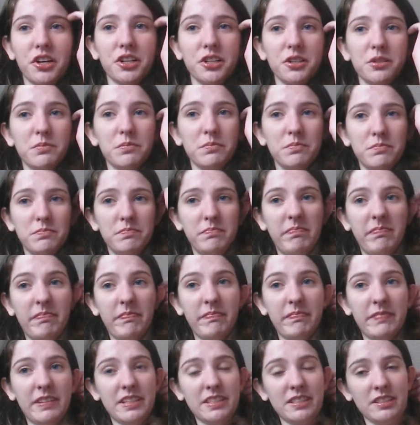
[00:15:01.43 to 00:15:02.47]
hard to
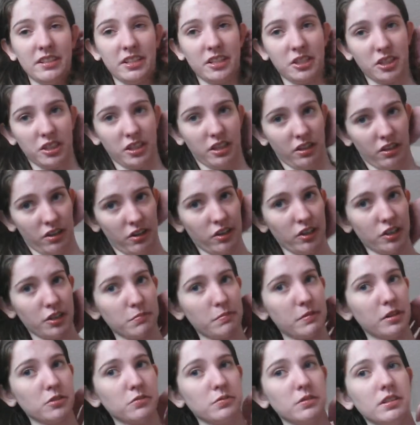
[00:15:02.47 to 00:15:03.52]

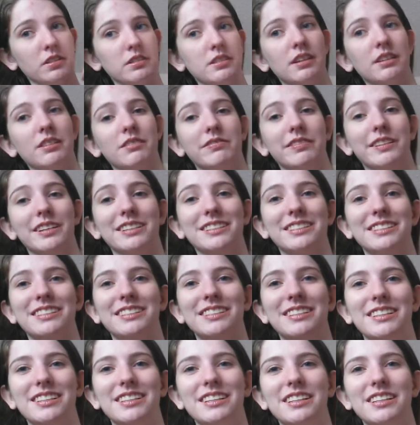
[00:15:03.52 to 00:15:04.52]
mess with the sound effects.